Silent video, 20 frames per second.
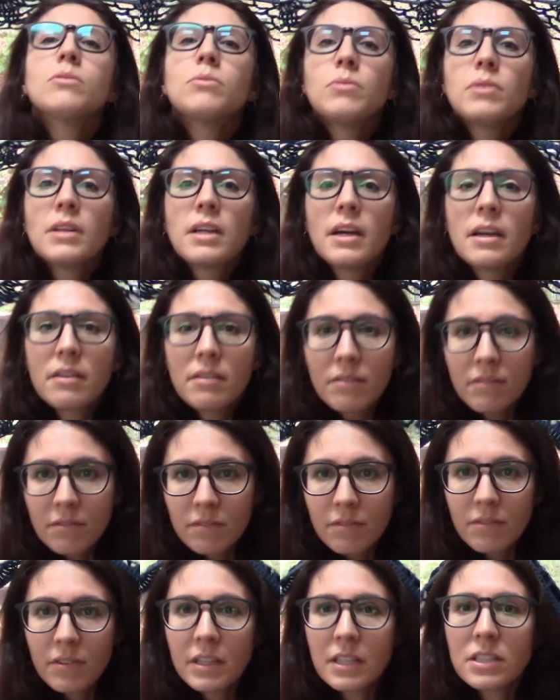when I
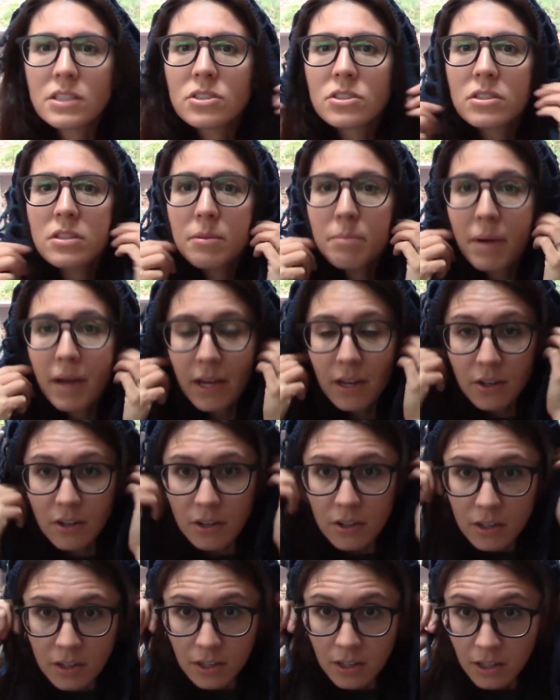finish the
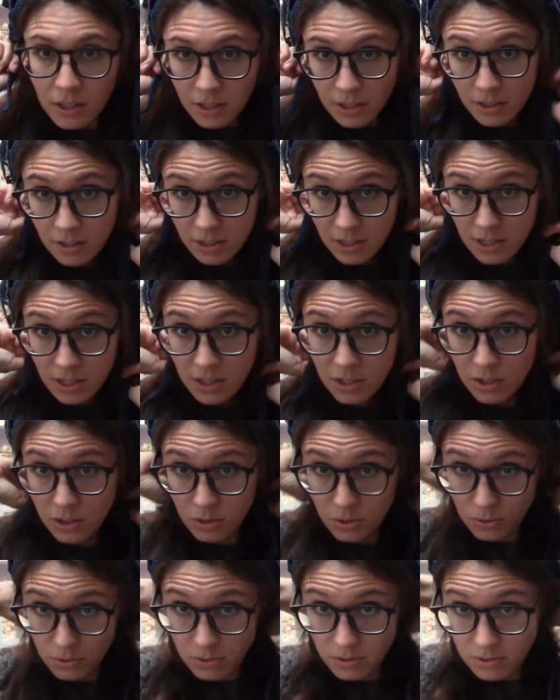pattern that
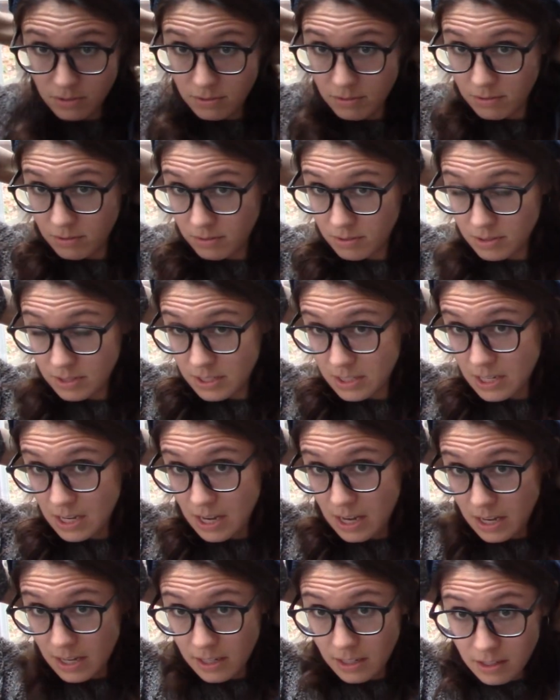you
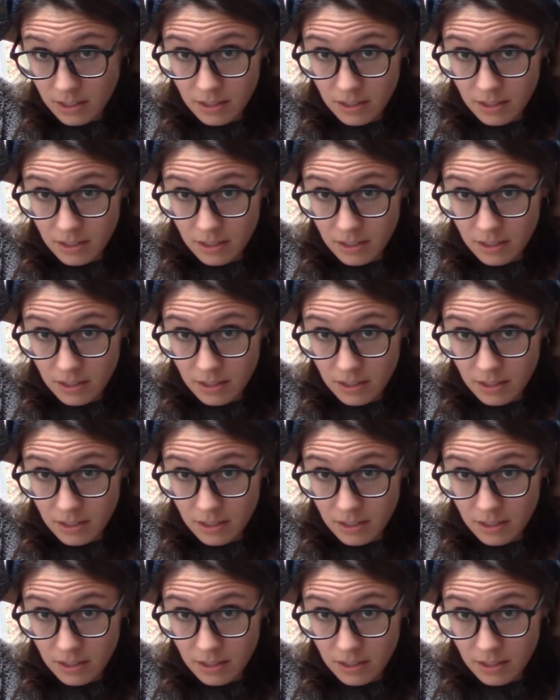tie.